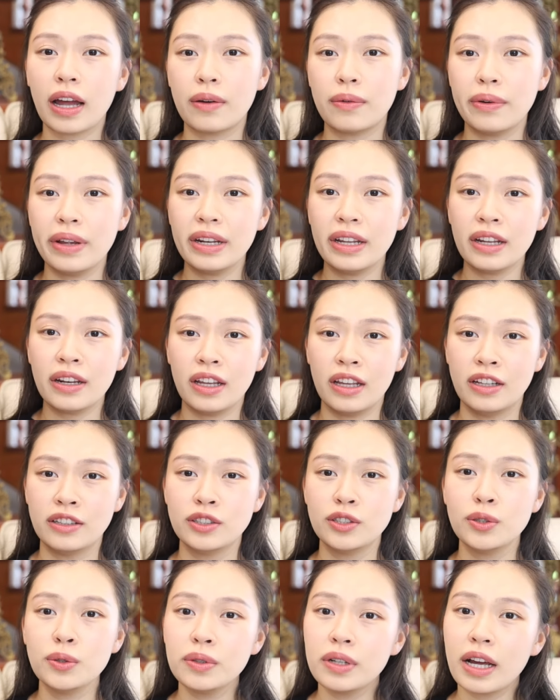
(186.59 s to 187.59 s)
I read it in
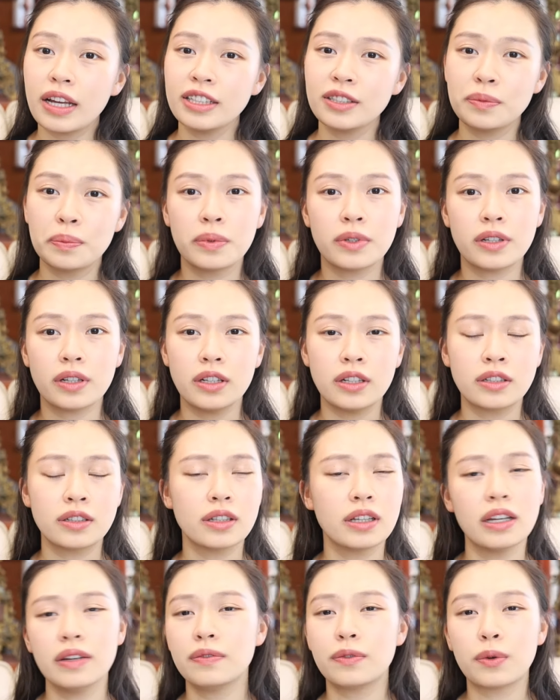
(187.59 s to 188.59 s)
2 days, but it
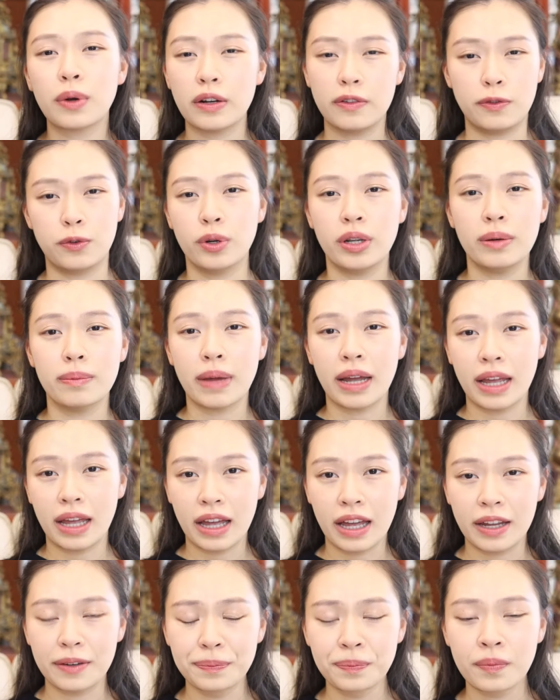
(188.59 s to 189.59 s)
lived rent-free in my
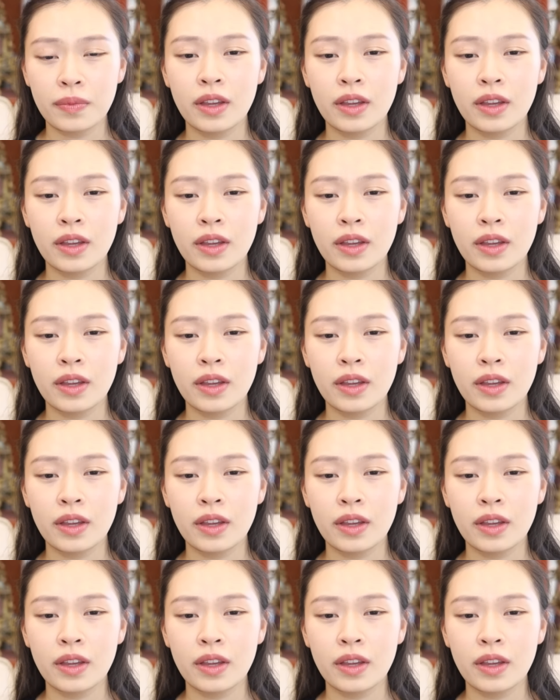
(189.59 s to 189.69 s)
head.